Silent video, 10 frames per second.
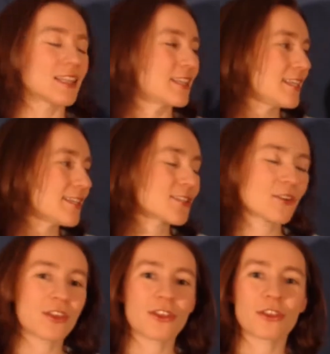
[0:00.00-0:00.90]
These
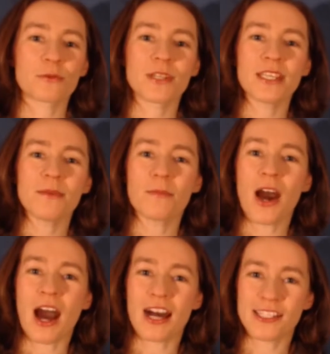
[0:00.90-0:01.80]
are the three
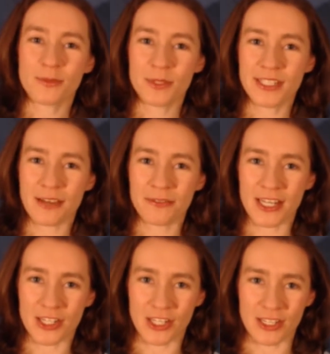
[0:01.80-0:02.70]
possible
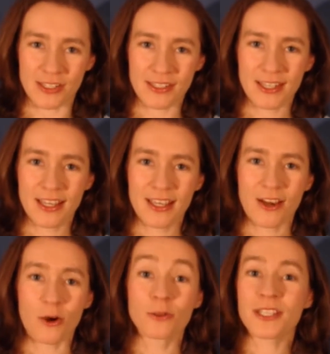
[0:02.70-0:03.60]
definitions.
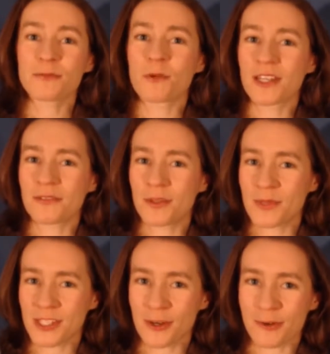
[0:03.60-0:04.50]
Only one of
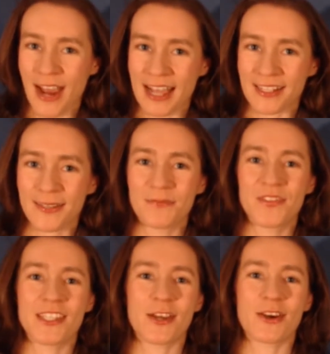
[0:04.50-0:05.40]
them is correct.
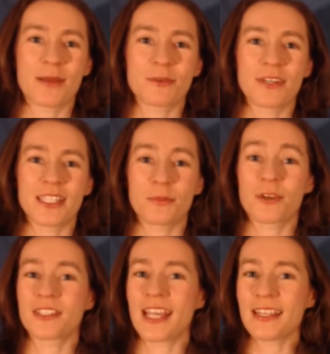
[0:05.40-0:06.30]
So I'm going to
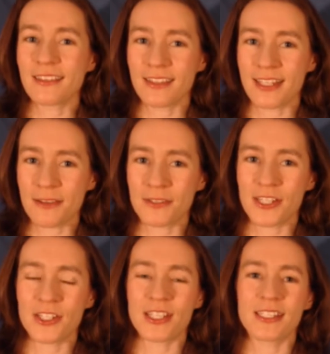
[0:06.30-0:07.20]
present the
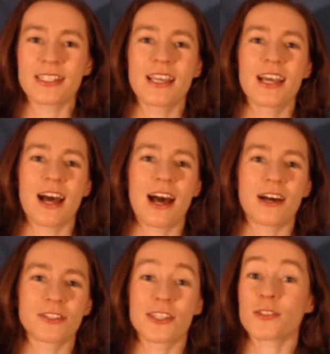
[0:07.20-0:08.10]
definitions.
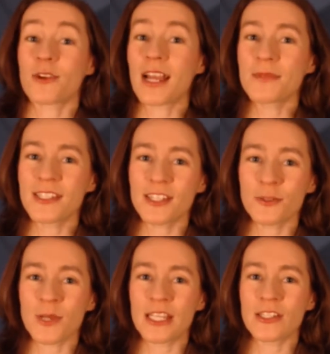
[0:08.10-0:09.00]
I'll describe a
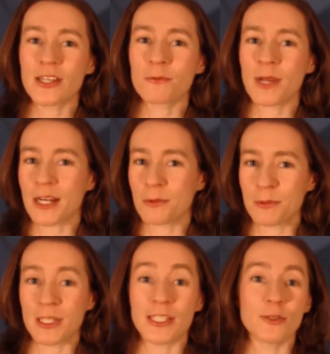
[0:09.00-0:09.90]
situation where we
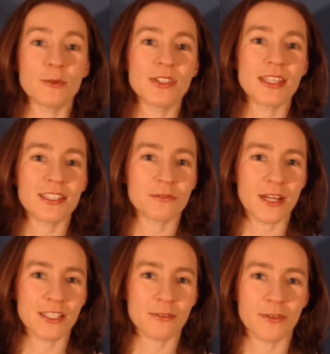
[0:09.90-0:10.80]
would use this
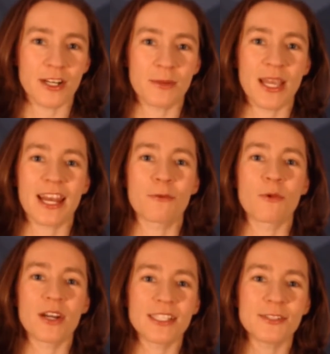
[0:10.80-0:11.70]
phrasal verb, and I
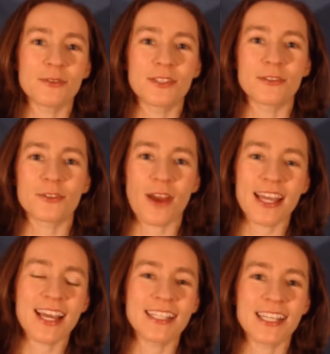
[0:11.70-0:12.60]
want you to
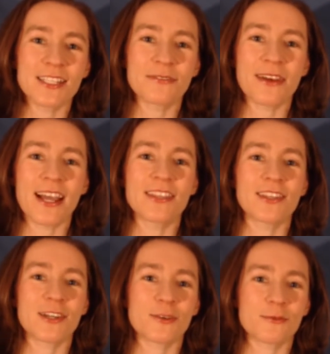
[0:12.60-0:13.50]
try to identify
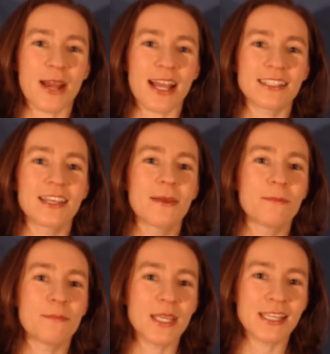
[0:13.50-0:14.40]
the correct
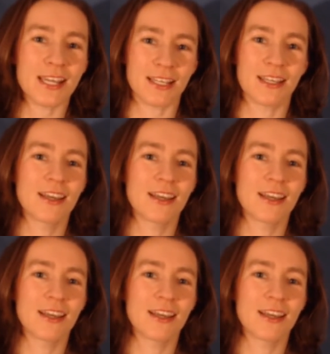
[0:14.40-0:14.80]
meaning